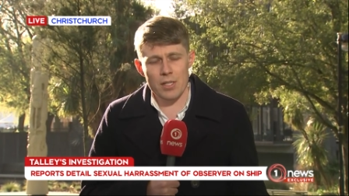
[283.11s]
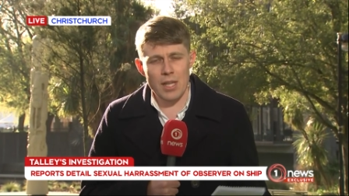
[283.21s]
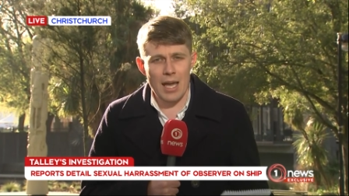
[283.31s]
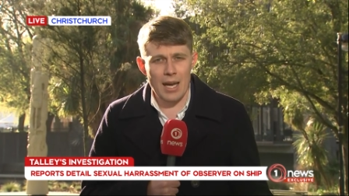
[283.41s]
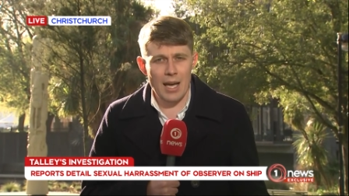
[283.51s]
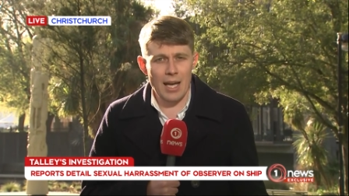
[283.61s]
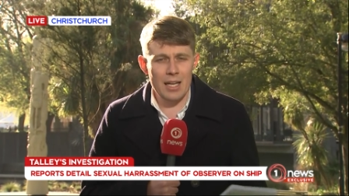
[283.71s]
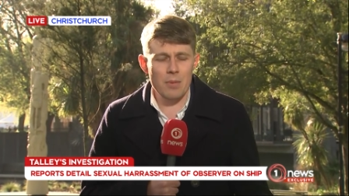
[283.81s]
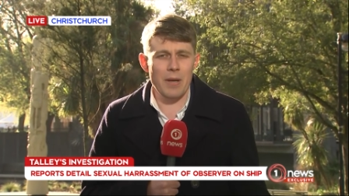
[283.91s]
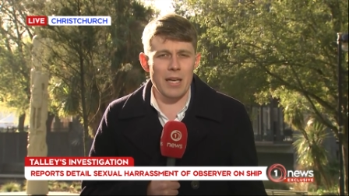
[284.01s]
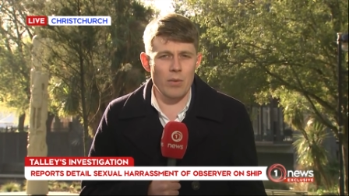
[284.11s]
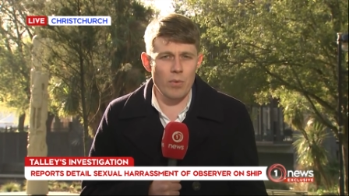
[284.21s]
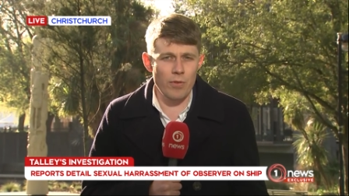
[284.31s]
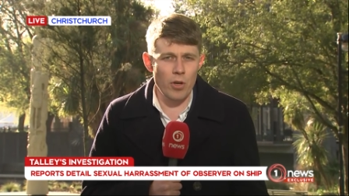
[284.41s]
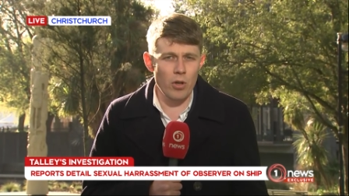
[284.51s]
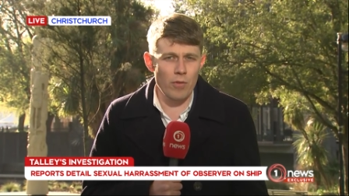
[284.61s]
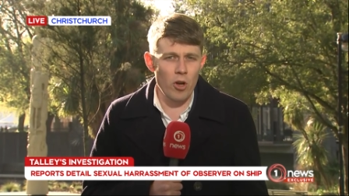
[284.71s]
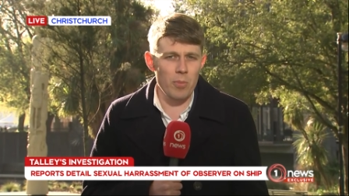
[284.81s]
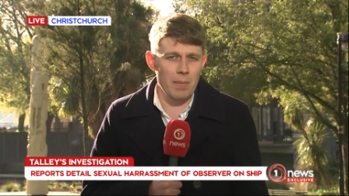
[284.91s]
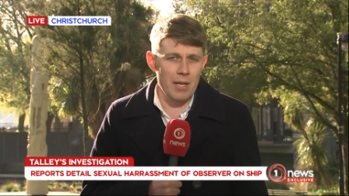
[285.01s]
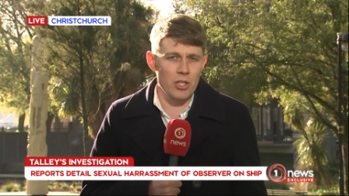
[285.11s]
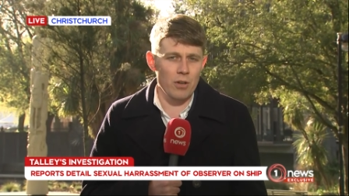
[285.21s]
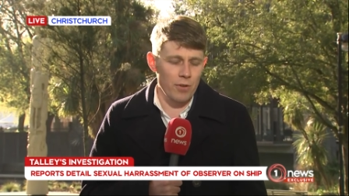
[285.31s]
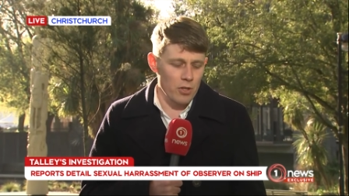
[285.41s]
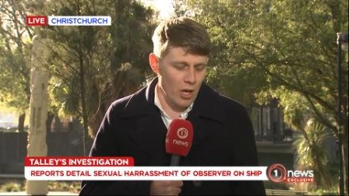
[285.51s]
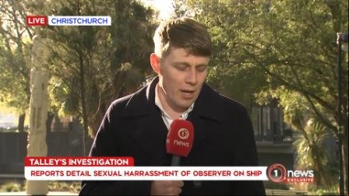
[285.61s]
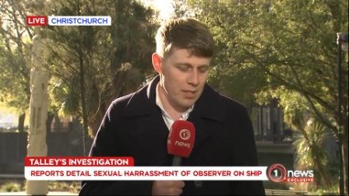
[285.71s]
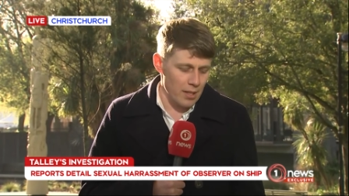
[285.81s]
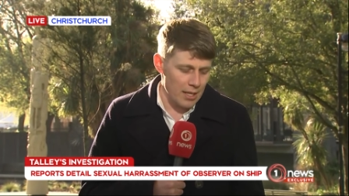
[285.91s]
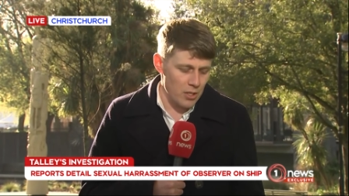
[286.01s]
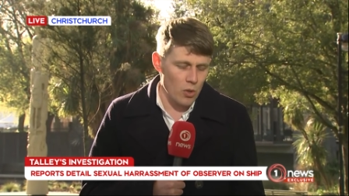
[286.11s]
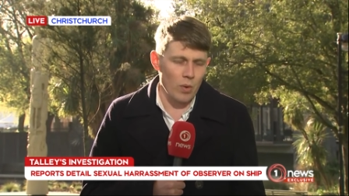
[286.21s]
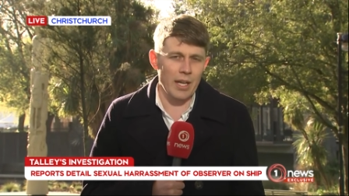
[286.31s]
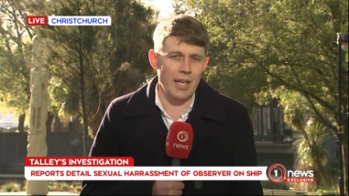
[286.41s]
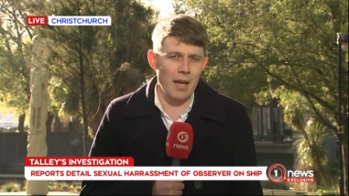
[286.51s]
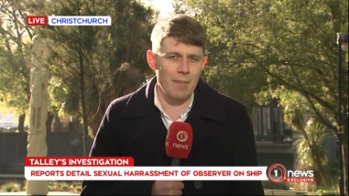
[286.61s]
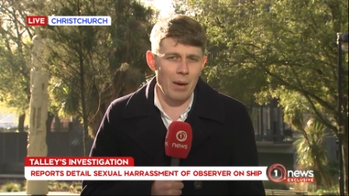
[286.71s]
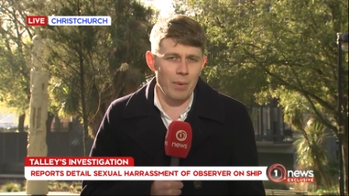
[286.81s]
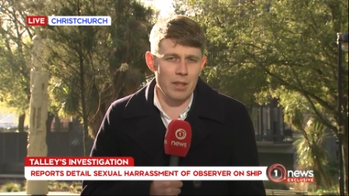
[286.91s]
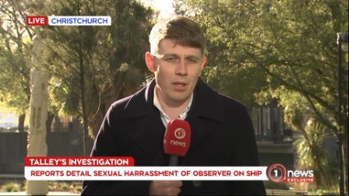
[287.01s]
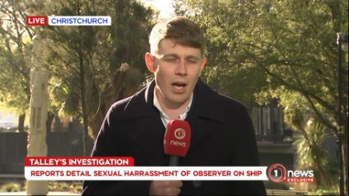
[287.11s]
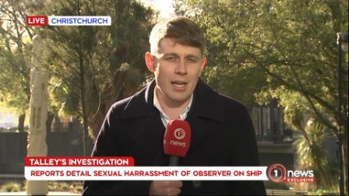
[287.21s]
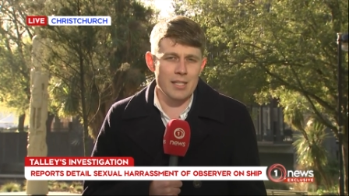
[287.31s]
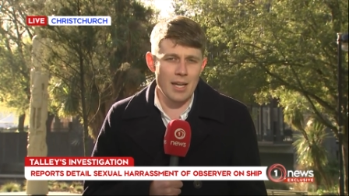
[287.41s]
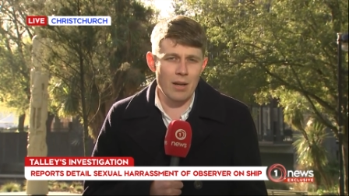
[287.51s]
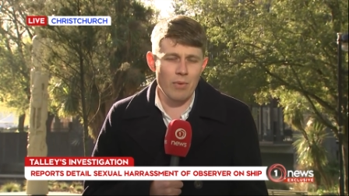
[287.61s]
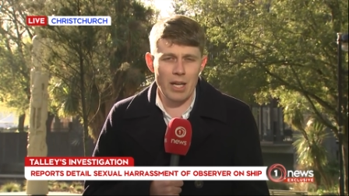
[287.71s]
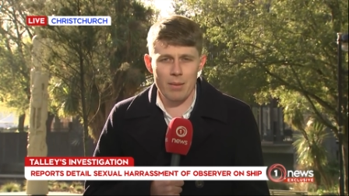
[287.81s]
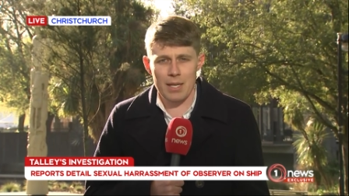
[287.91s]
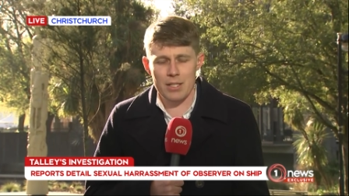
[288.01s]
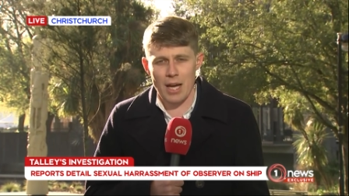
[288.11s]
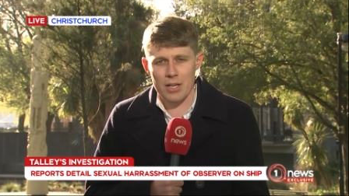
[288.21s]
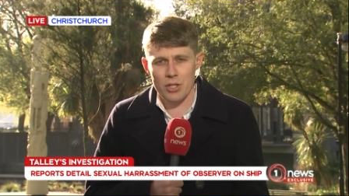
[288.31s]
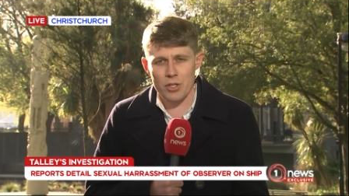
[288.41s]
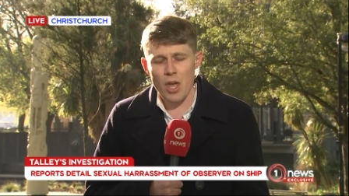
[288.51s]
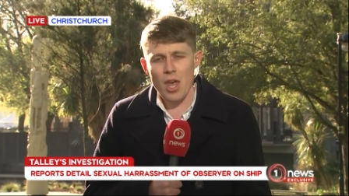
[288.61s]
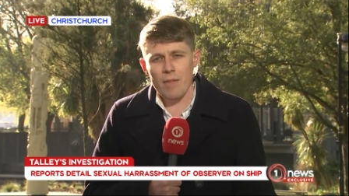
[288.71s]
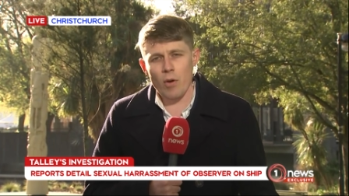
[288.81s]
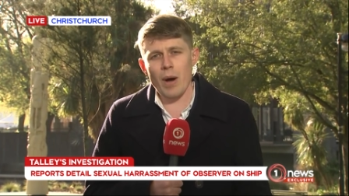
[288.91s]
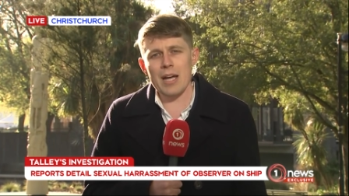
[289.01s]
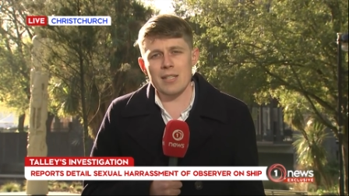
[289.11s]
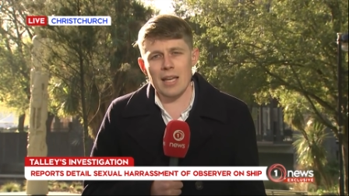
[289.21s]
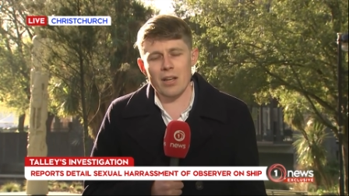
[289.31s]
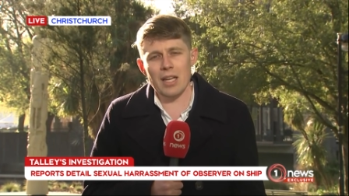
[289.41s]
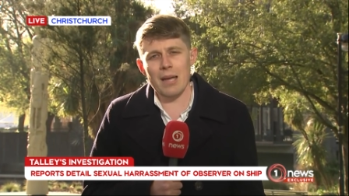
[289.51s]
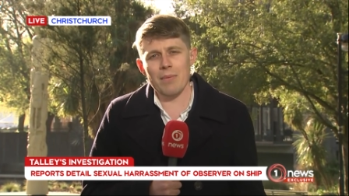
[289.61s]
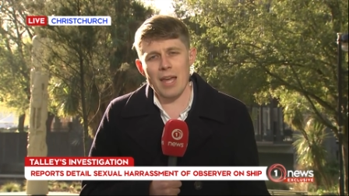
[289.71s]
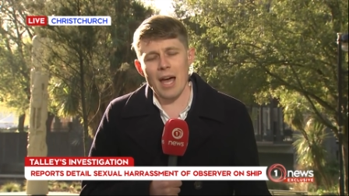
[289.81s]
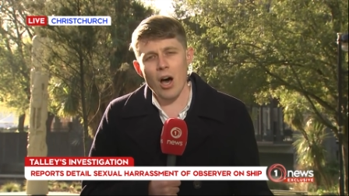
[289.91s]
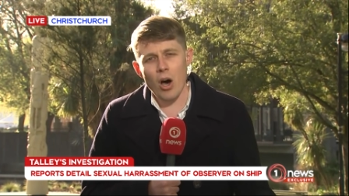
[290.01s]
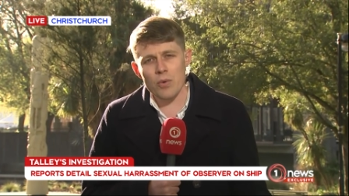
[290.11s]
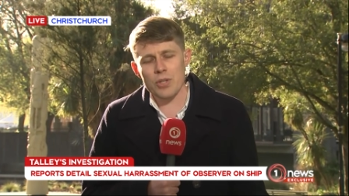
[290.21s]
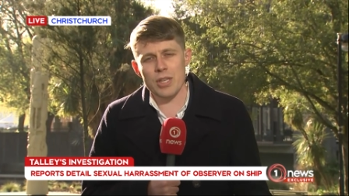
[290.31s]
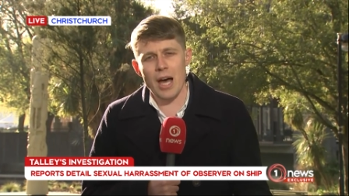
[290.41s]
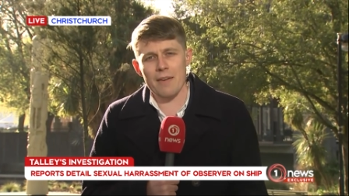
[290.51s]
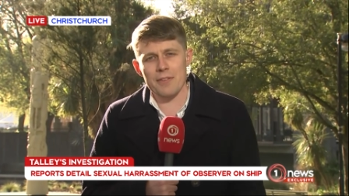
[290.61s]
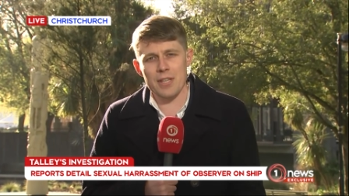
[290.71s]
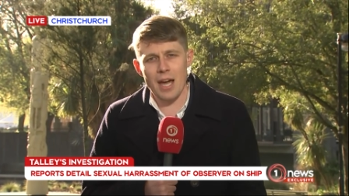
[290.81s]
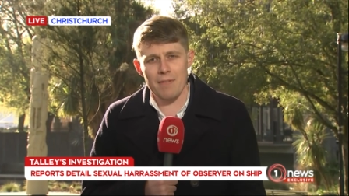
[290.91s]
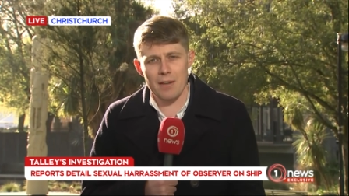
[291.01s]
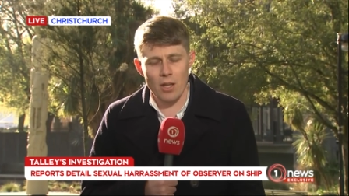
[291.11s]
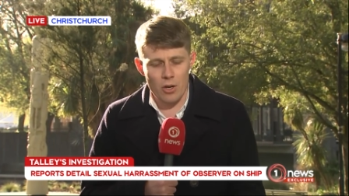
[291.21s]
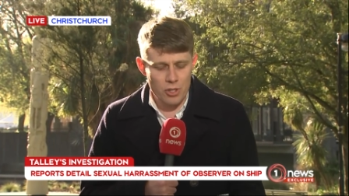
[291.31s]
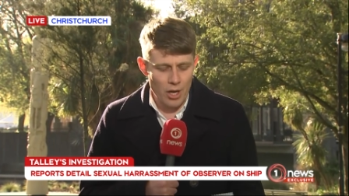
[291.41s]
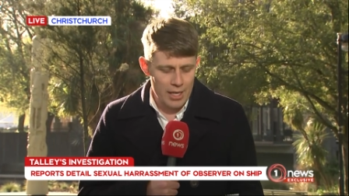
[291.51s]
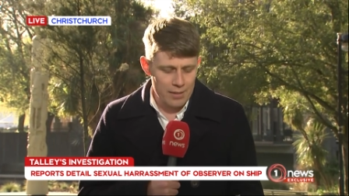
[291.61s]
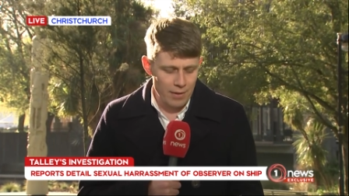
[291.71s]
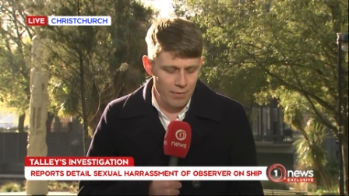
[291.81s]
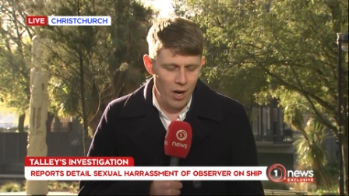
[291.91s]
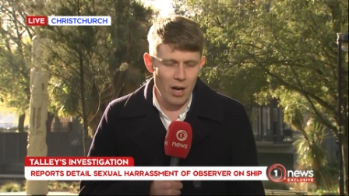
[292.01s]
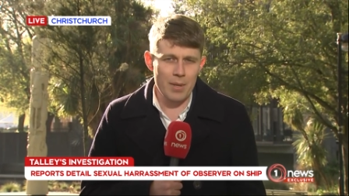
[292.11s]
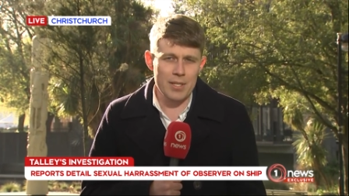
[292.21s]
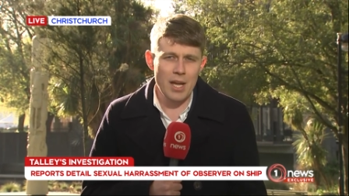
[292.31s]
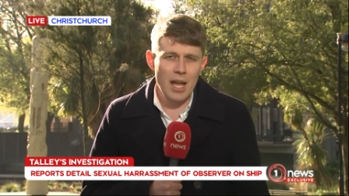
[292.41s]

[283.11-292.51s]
That uh, independent review you've heard me mention a few times in that story, it came out with 19 recommendations for ways they could keep their own staff safe in those kinds of environments.